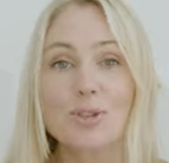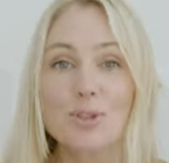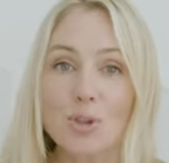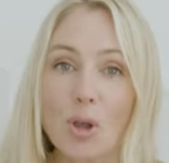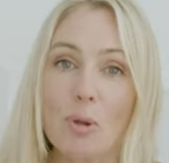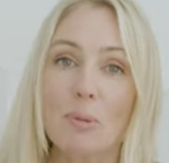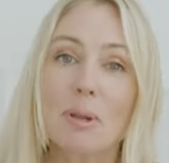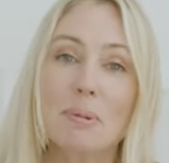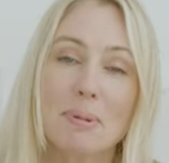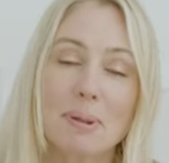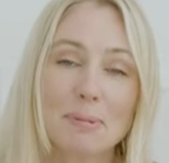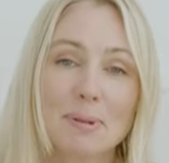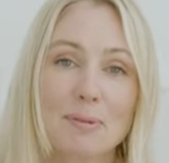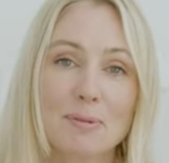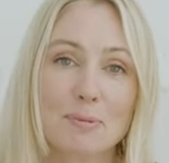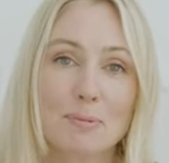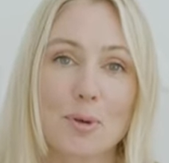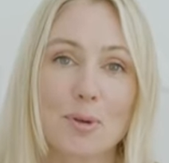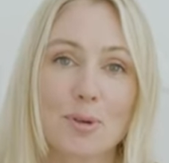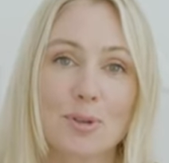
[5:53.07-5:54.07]
So many people
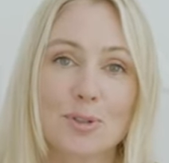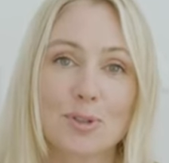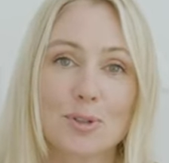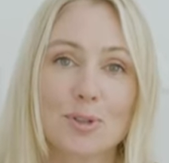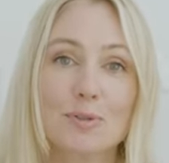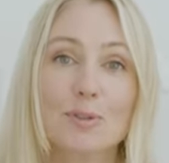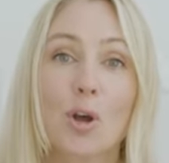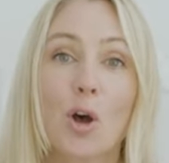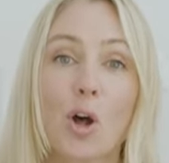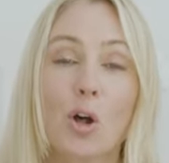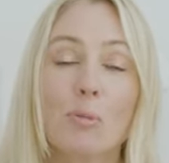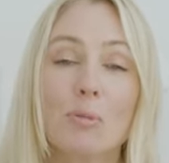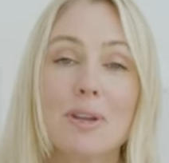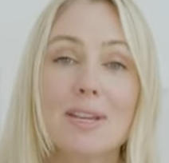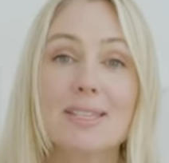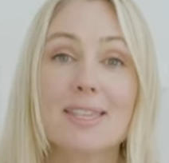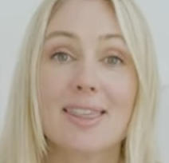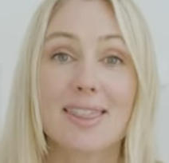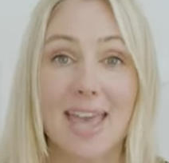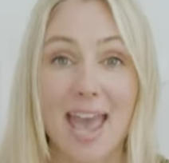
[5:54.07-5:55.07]
I've spoken to have told
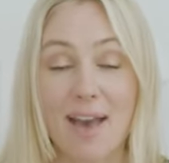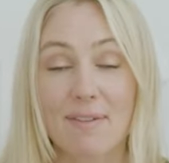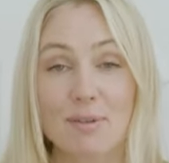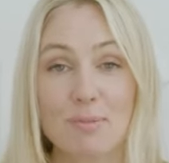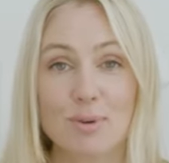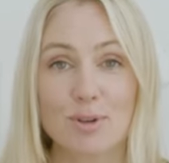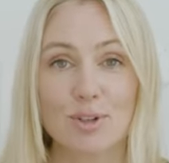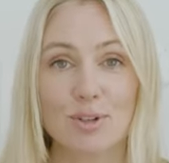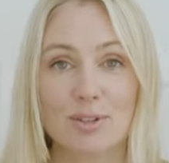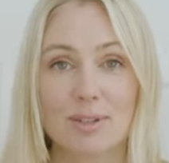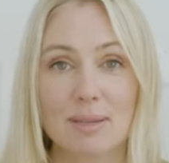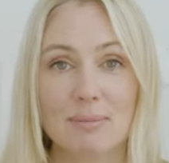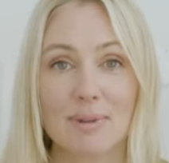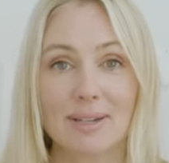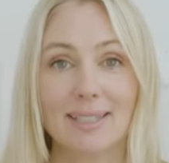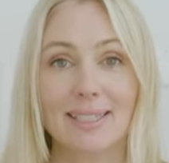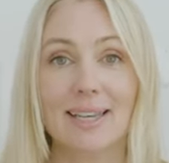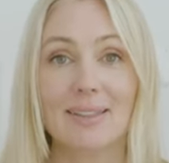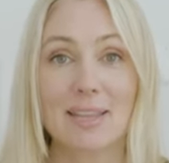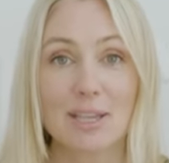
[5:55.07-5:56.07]
me that they have emergency
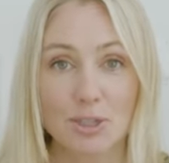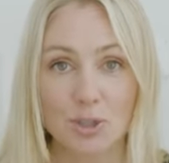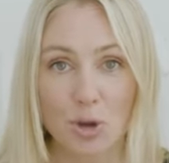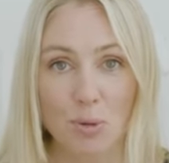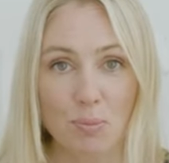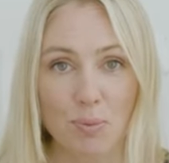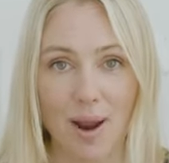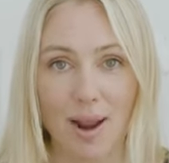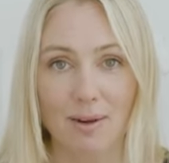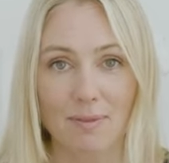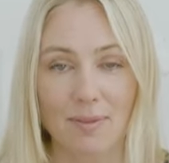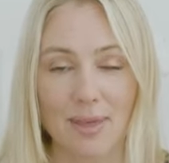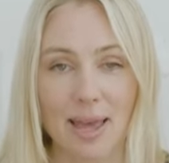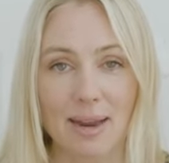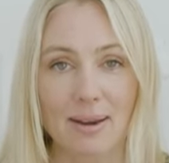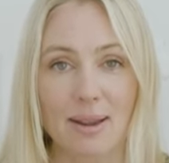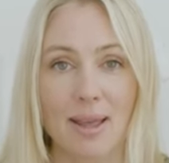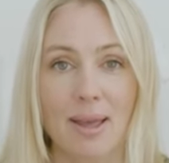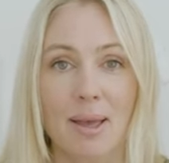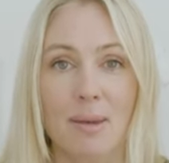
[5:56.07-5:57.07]
money, and they're so proud of that.